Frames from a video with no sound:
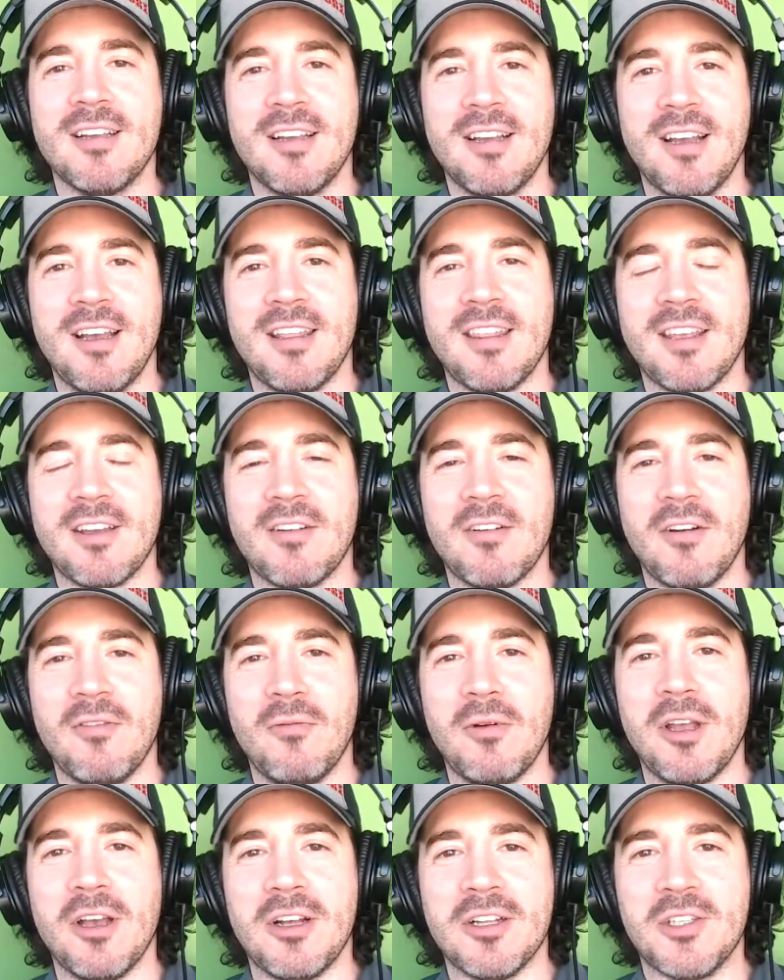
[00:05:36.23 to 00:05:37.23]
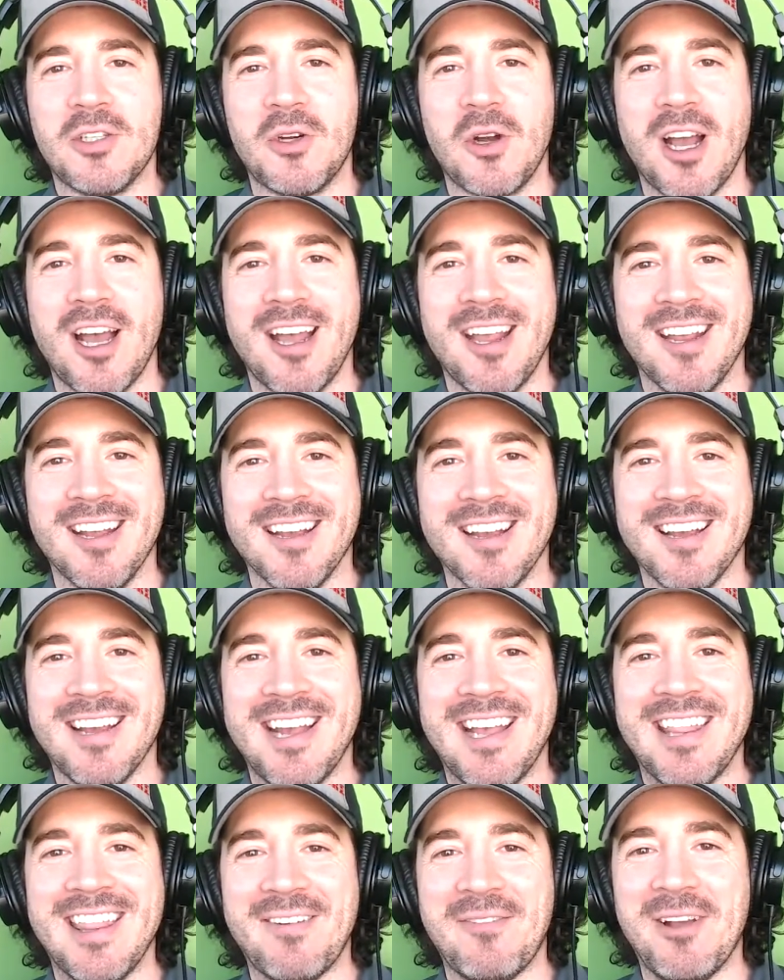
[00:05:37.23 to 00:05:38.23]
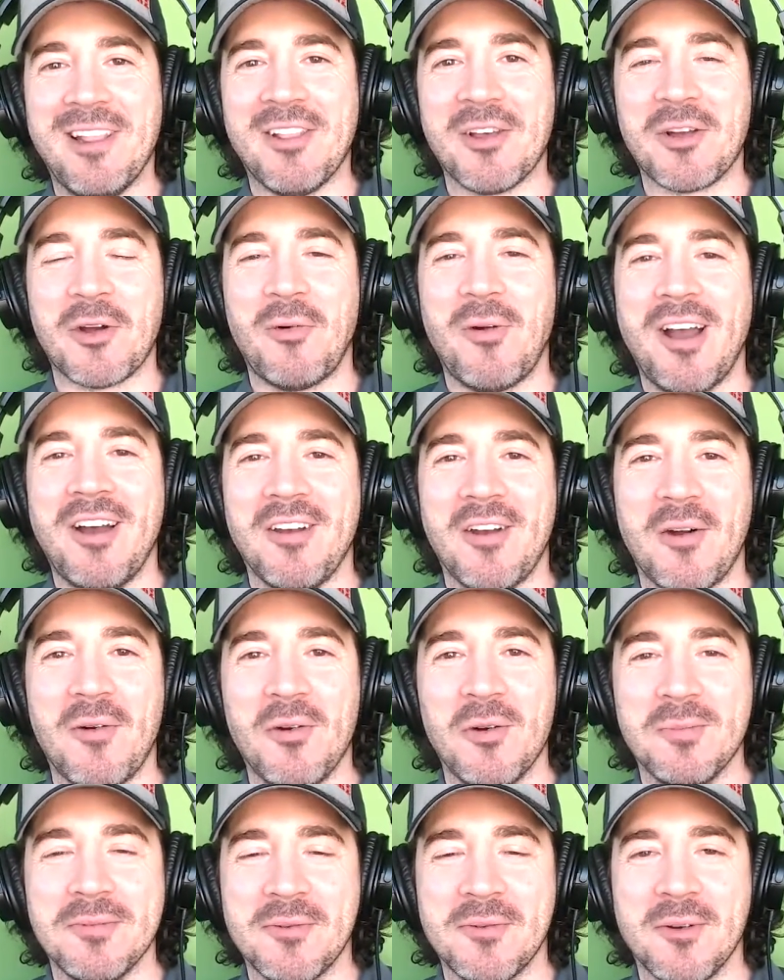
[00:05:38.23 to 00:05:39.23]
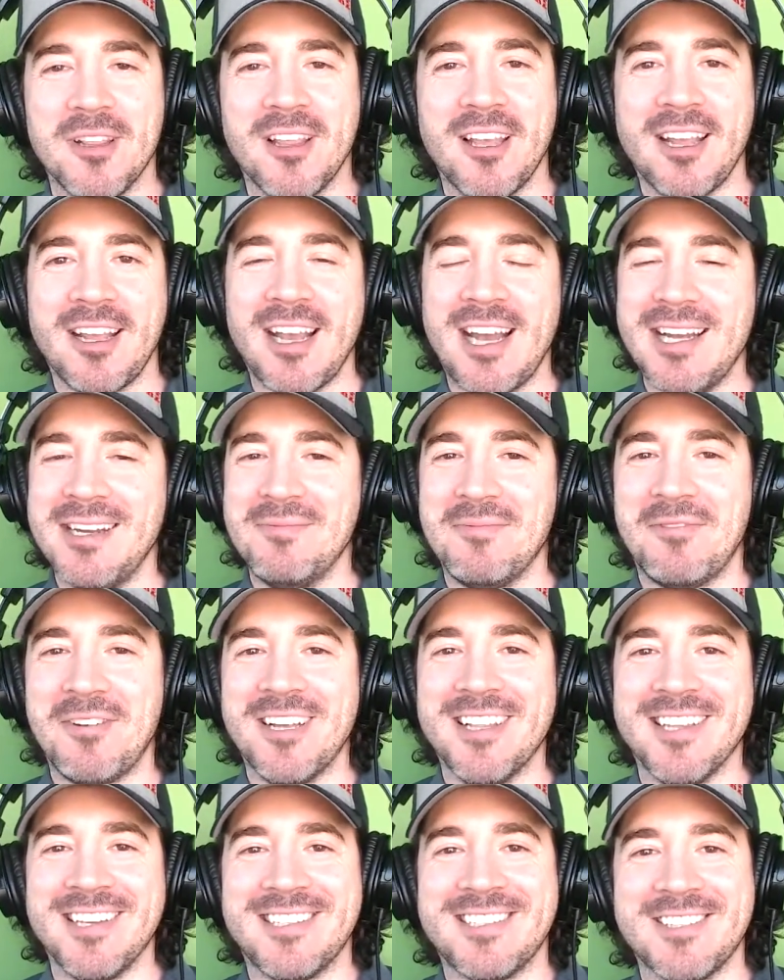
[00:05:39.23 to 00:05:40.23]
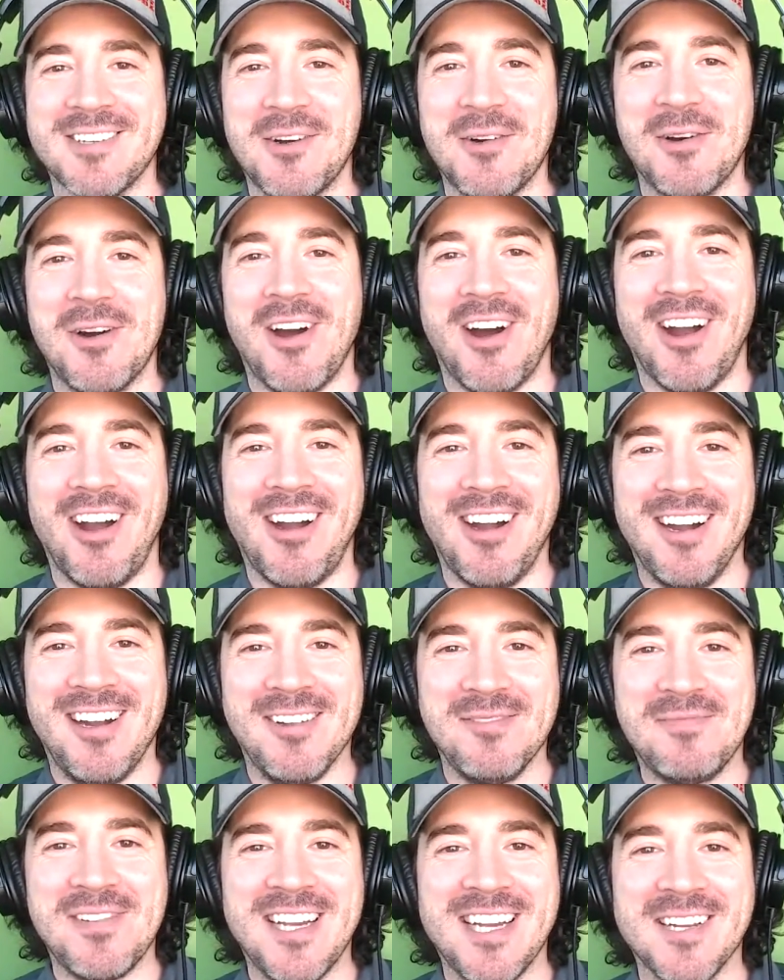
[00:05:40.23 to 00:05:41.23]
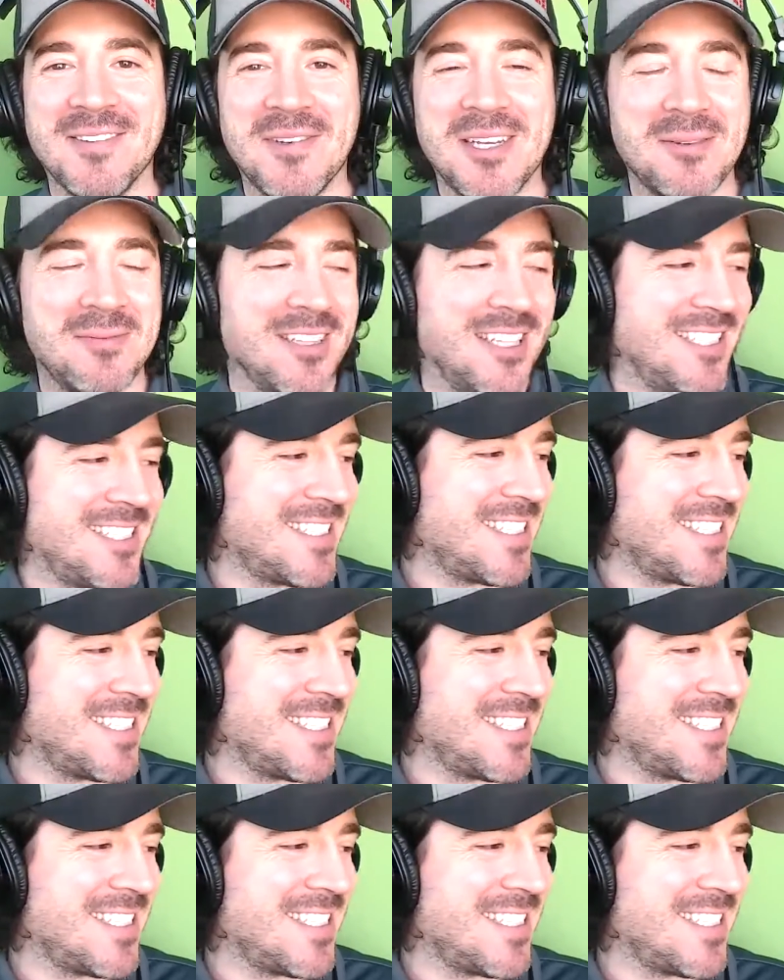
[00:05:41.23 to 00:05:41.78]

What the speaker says: I think we all try, and then we look around our rooms and we're like, I am failing so hard at being a minimalist.